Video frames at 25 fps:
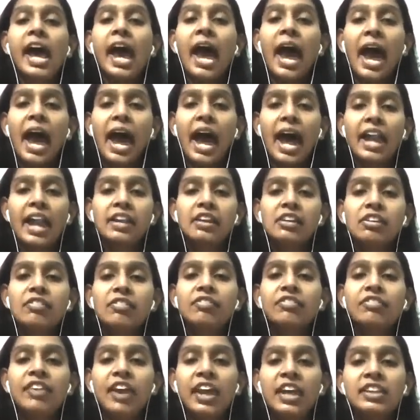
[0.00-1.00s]
And
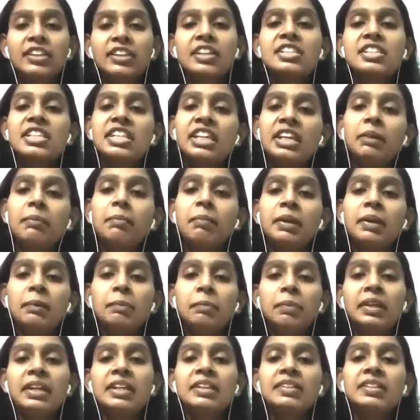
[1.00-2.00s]
when the CPP
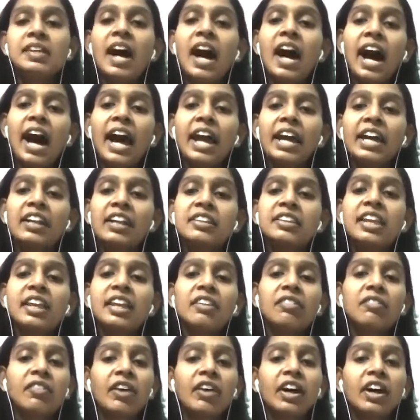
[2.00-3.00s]
is higher
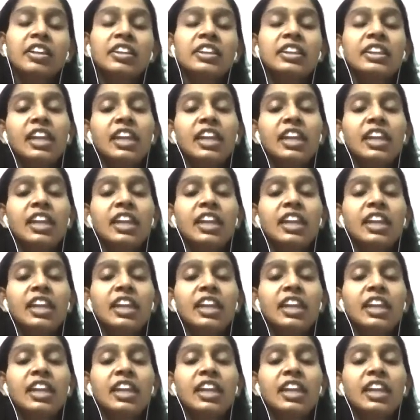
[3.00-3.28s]
than 1,